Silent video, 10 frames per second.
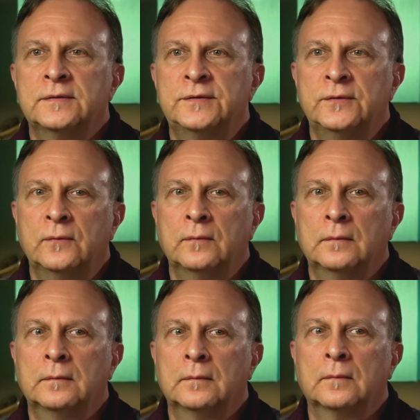
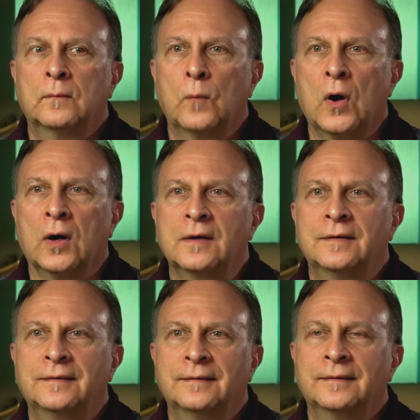to
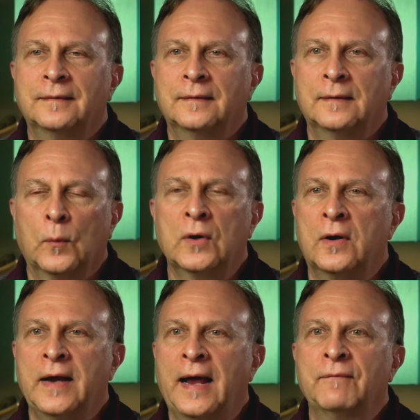work and work
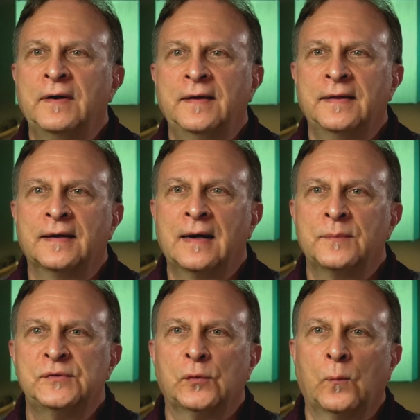on everything that
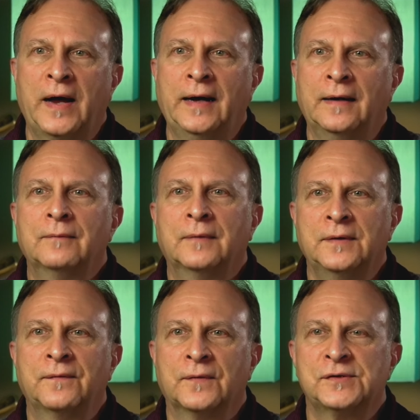comes your way
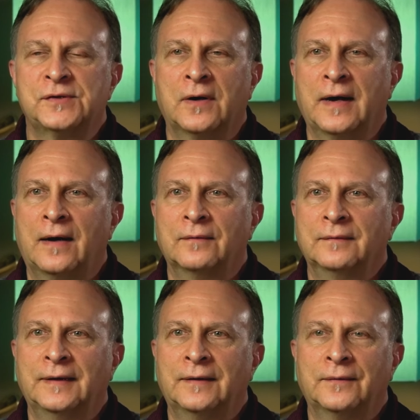when you first start out,
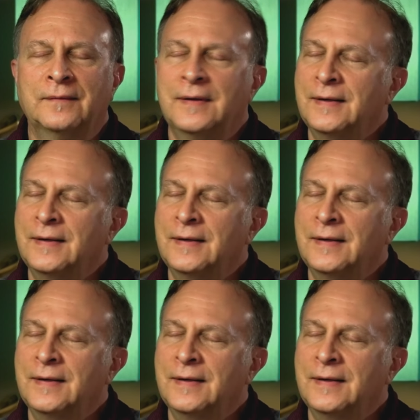you know.